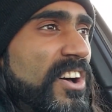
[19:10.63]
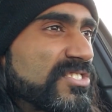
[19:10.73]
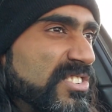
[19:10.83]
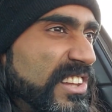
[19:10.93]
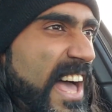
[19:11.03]

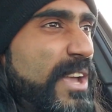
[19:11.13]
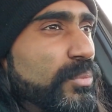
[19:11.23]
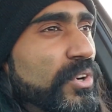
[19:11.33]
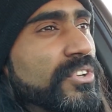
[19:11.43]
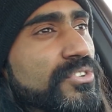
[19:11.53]
us light
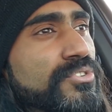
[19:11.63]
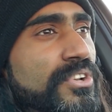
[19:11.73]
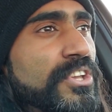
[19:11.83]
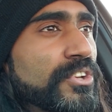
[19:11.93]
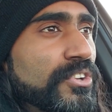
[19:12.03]
workers are
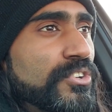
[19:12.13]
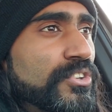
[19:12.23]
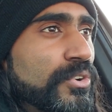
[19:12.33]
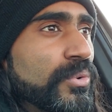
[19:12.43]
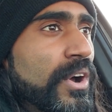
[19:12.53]
here to do.